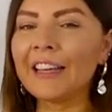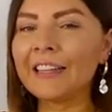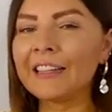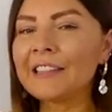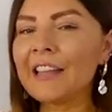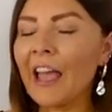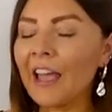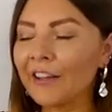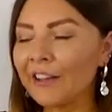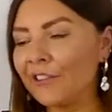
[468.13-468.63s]

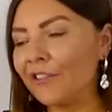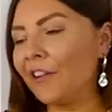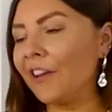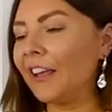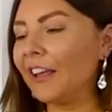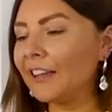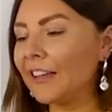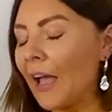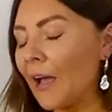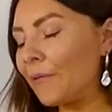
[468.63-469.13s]

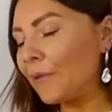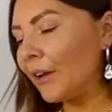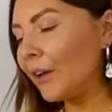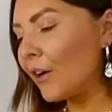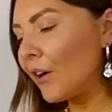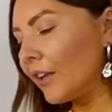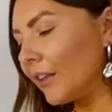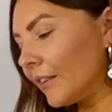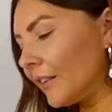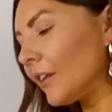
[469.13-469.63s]
category that we're
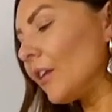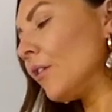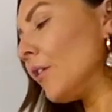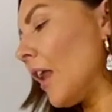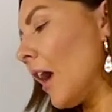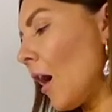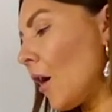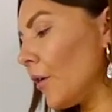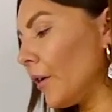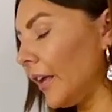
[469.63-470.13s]
going through
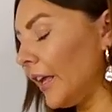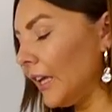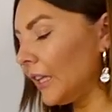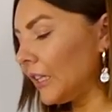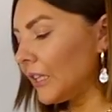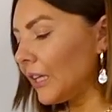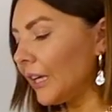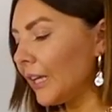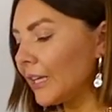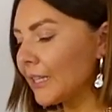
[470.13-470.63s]
now,
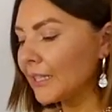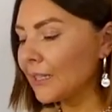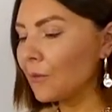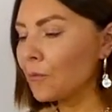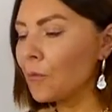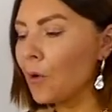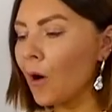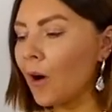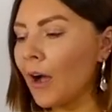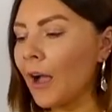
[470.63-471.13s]
it is
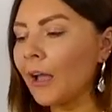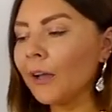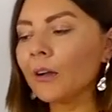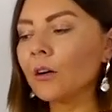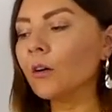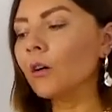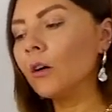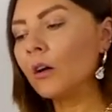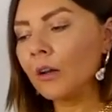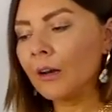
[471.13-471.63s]
what I
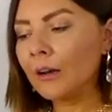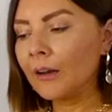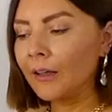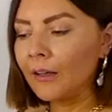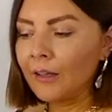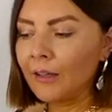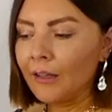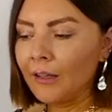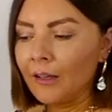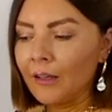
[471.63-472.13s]
call
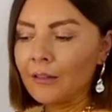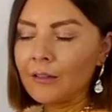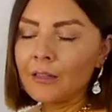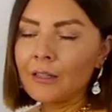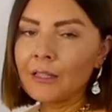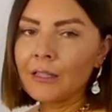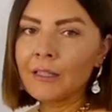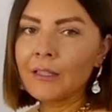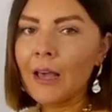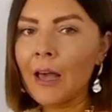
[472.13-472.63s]

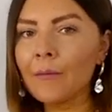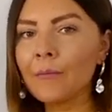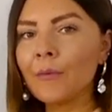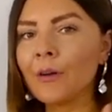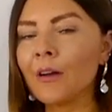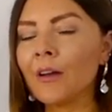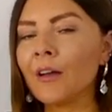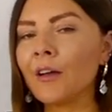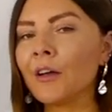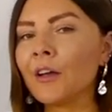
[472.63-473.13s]

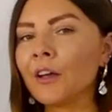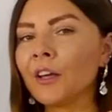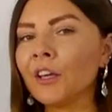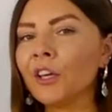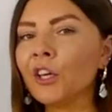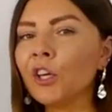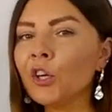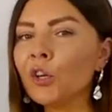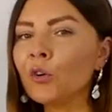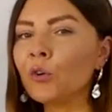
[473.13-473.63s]
summer
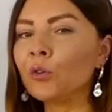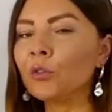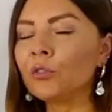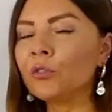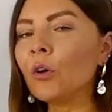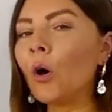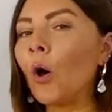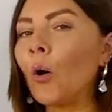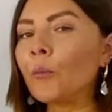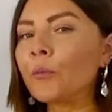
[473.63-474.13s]
cute
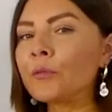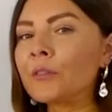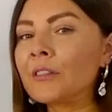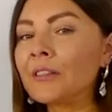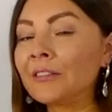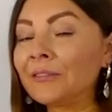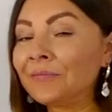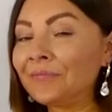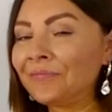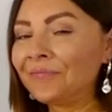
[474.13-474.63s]

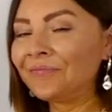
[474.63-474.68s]
tops.